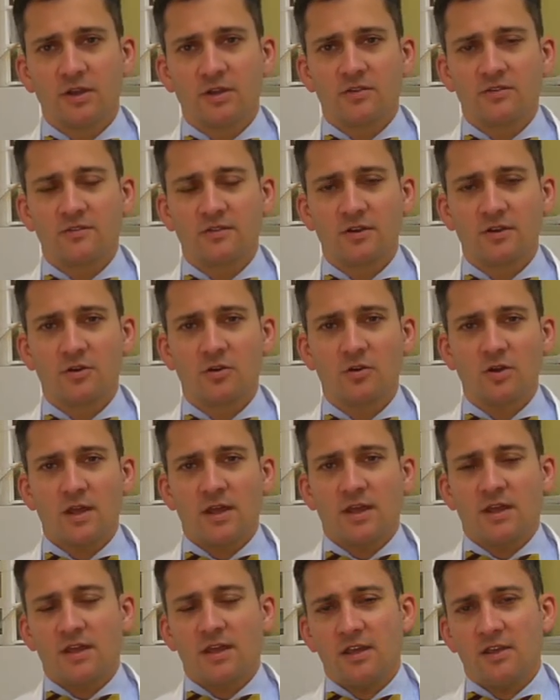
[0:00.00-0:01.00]
So
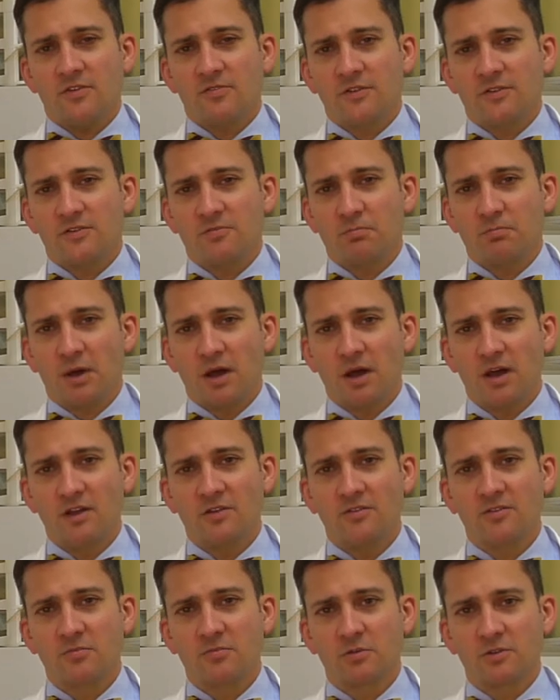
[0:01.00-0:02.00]
if it's
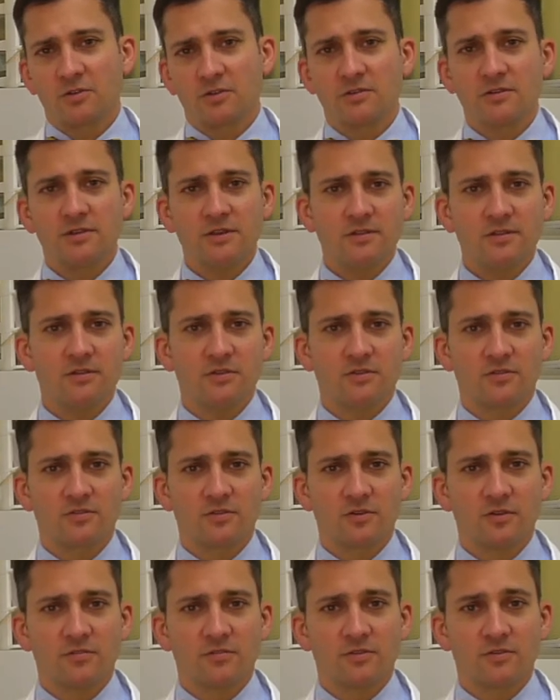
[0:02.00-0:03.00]
possible to clean those
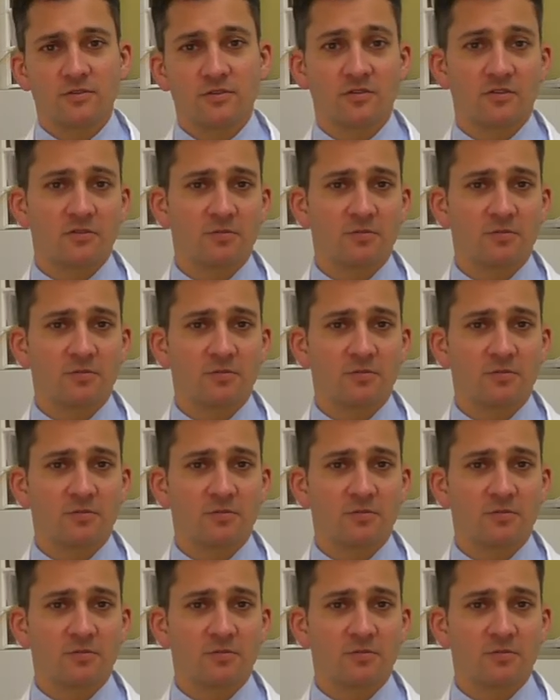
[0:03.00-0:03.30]
surfaces,